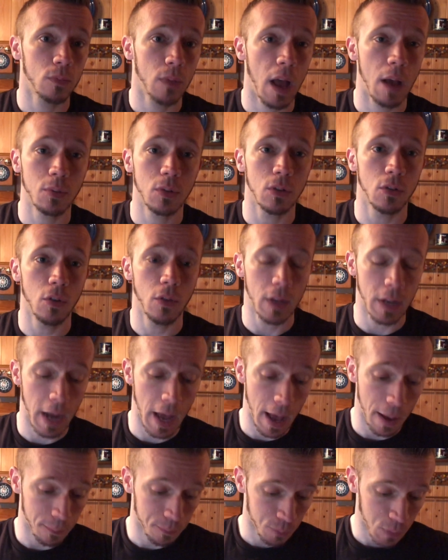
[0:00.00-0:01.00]
Absolutely
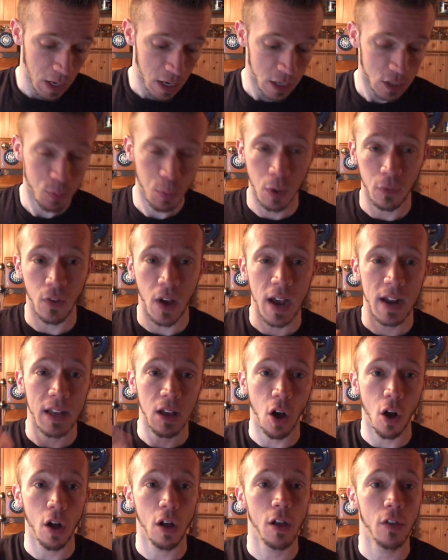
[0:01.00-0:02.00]
not. And it's
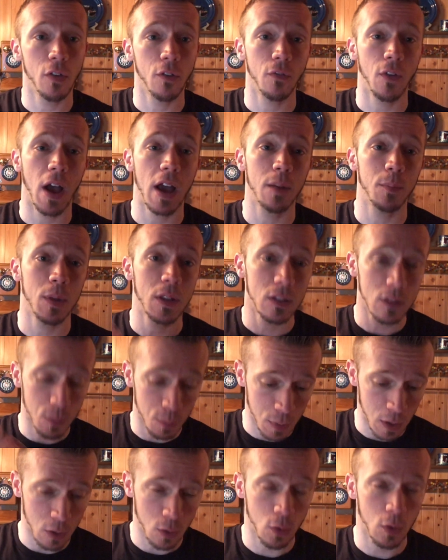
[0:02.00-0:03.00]
providing all the vitamins
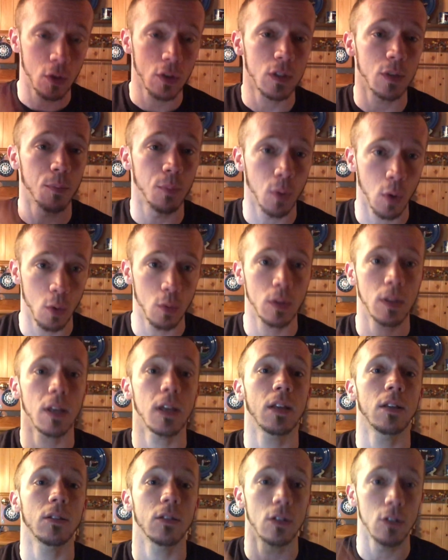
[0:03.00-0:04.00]
and minerals and
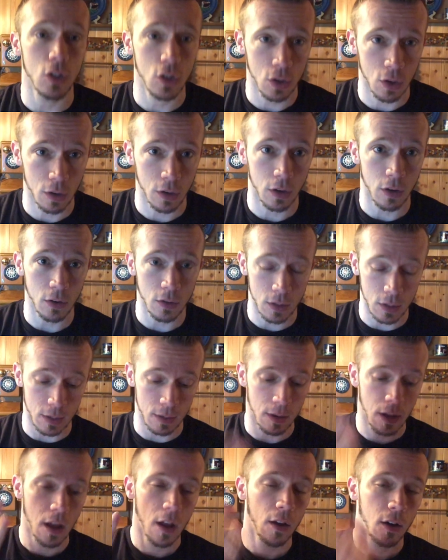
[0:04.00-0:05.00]
proteins and sugars
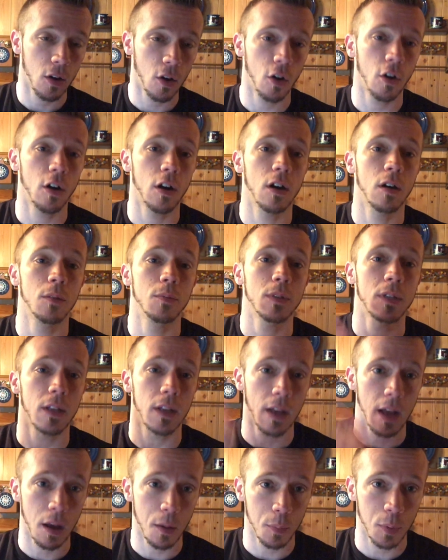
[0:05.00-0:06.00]
and carbs
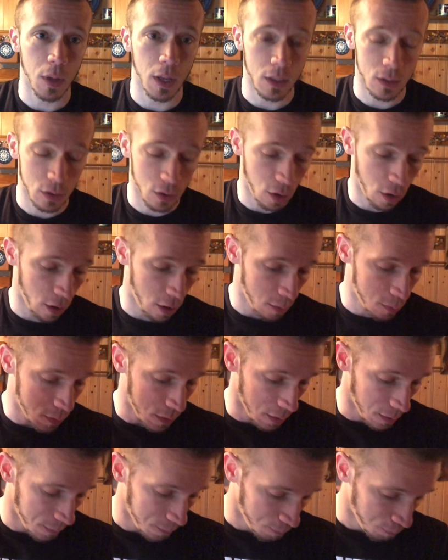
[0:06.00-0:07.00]
and complex
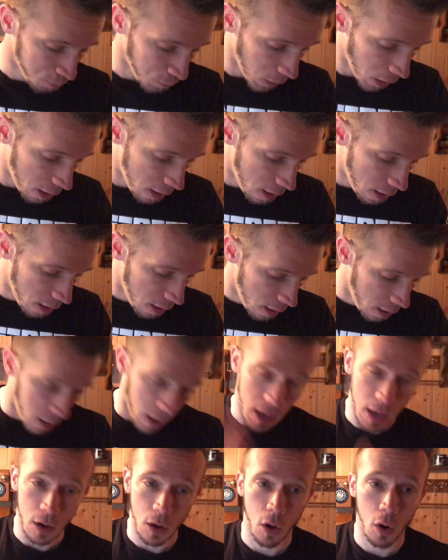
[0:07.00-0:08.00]
carbs
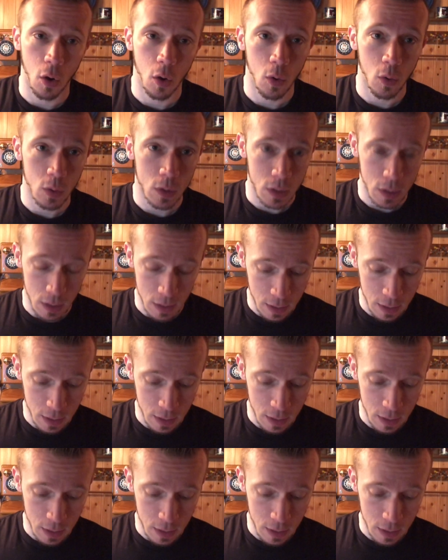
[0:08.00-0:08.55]
and oats.